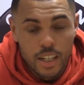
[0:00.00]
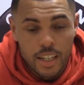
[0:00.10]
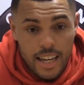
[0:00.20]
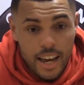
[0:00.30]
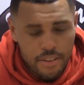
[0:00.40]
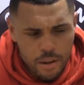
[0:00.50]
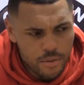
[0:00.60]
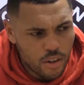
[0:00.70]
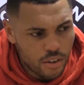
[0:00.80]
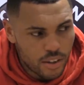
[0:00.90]
Yeah, I think we've
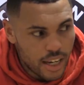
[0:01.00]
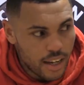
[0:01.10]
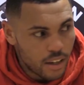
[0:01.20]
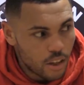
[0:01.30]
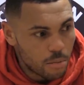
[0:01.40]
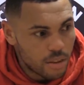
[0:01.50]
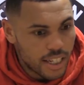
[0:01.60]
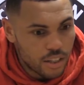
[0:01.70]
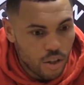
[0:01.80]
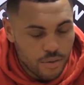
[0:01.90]
got a couple of
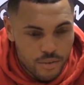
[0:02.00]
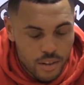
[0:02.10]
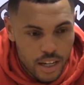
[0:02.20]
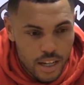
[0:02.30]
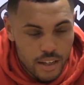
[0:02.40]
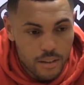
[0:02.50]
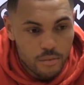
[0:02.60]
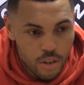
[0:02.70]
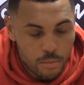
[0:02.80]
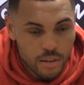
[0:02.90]
days
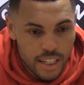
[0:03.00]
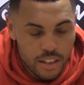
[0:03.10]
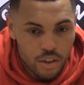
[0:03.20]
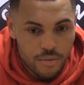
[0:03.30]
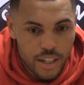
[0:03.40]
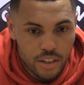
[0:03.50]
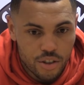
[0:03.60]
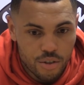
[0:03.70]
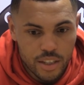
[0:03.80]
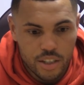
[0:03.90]
off. Yeah,
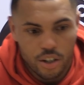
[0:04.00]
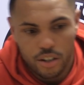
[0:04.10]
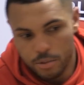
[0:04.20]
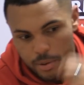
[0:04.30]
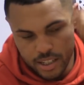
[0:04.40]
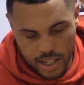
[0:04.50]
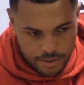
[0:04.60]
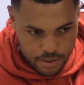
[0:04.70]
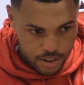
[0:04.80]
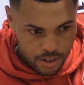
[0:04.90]
just to recharge, especially
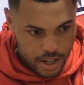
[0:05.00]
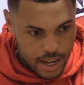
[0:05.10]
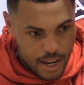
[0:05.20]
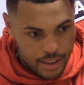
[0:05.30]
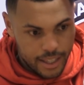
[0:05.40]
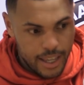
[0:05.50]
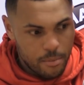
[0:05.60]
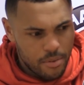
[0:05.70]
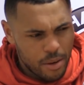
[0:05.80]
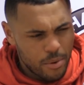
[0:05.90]
after the
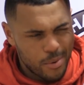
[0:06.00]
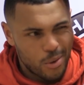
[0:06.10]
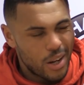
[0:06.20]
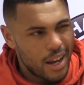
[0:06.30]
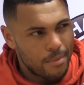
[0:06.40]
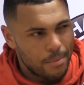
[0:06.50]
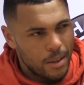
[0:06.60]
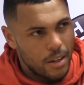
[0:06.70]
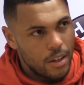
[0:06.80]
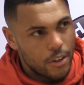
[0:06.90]
game. I think we were going to have
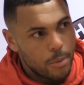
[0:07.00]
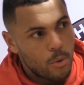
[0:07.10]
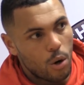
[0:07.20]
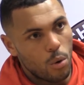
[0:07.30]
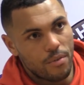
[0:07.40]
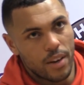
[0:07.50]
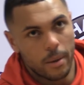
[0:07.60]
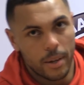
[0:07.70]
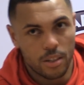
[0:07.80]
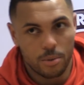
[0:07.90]
tomorrow off
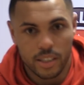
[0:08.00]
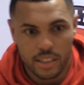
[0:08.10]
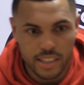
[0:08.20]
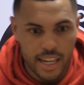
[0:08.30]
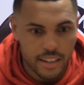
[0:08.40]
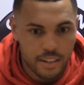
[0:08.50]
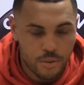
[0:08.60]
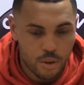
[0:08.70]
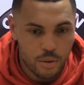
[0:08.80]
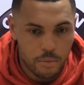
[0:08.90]
anyway, so we've extended it
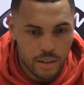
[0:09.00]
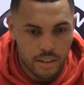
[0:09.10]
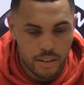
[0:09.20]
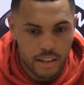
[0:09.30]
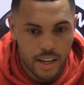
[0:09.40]
for a wee bit.